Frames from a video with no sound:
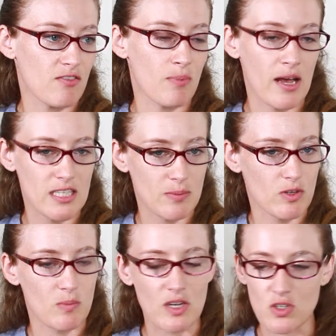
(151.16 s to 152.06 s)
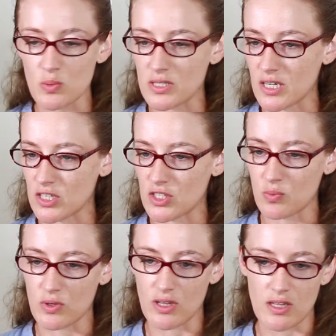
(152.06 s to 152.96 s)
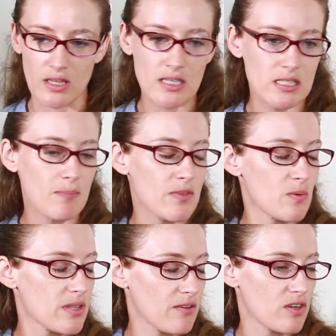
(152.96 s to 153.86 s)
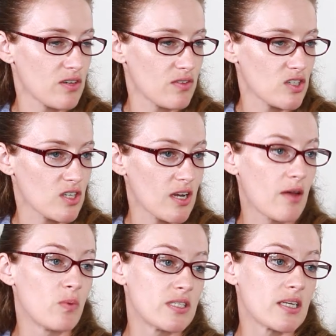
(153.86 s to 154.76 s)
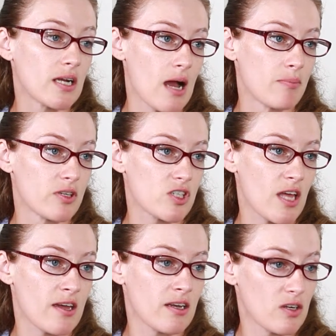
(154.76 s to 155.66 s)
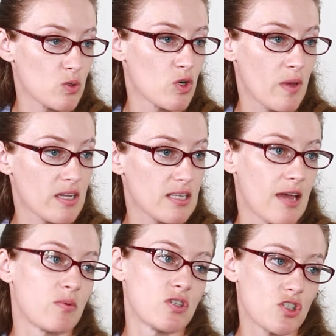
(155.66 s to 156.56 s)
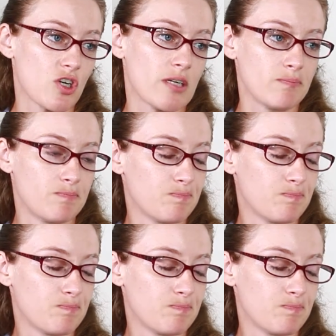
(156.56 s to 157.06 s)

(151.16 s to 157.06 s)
if possible, to make sure we touched with at least something with every division. And we did accomplish that in a short amount of time, which is great.